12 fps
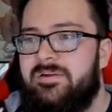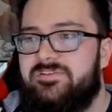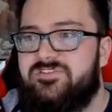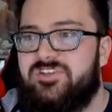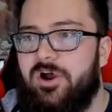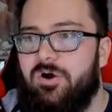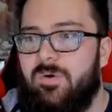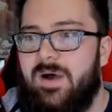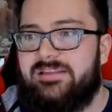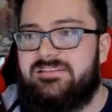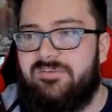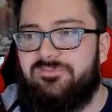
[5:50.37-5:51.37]
So
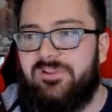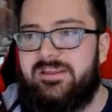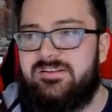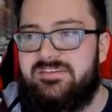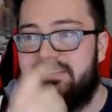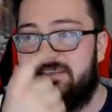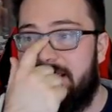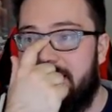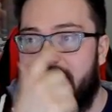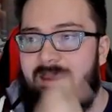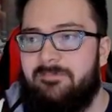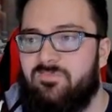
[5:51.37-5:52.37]
I definitely could
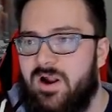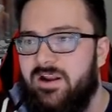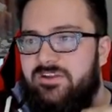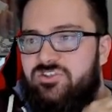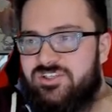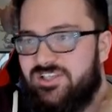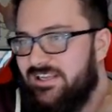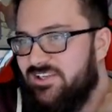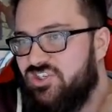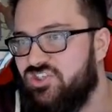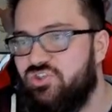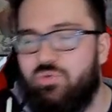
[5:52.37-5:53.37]
see him running just like
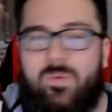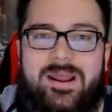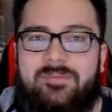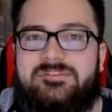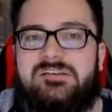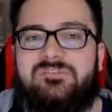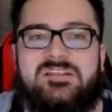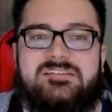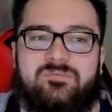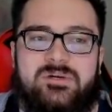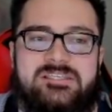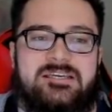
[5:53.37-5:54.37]
straight up
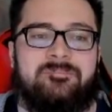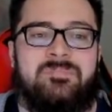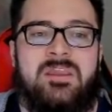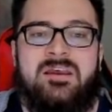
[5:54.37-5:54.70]
defensive Weezing.